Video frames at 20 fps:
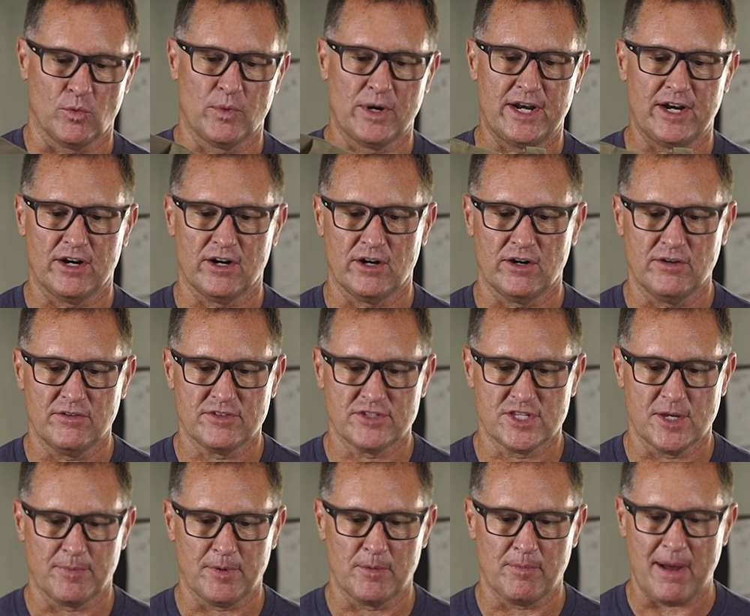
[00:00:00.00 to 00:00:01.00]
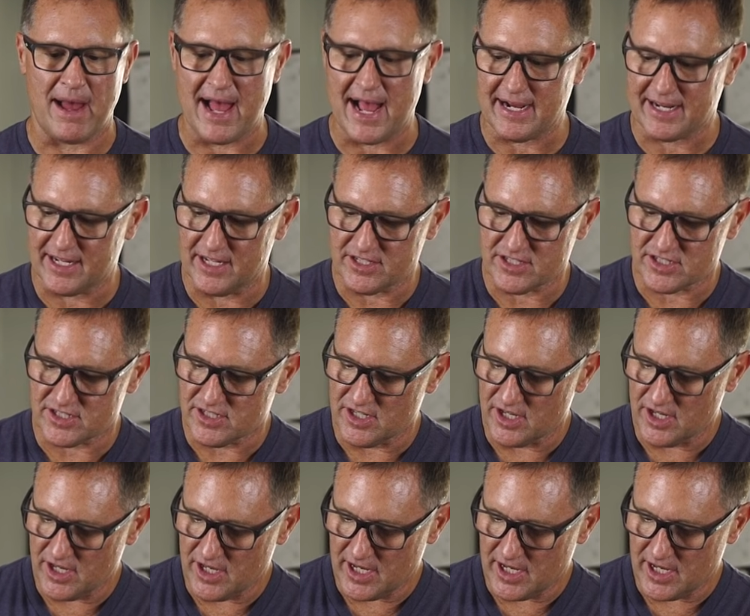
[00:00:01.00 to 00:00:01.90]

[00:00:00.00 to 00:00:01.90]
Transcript: rear, zippered pockets,